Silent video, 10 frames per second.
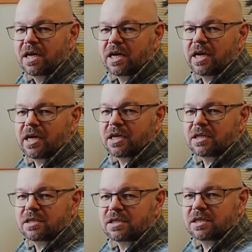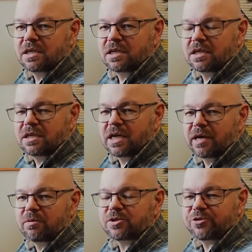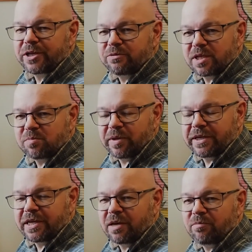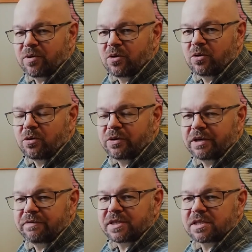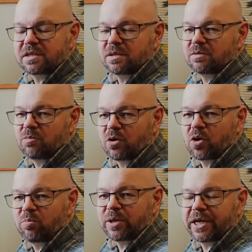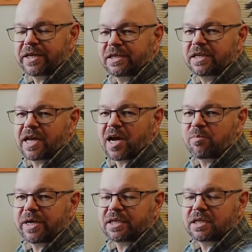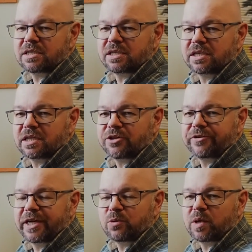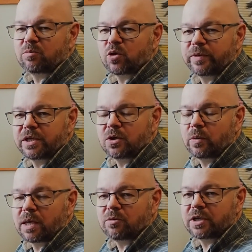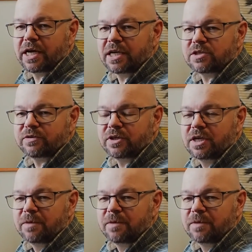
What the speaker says: And I will try to explain them, or if it's more complicated, then I might actually create one more video where I'm going to answer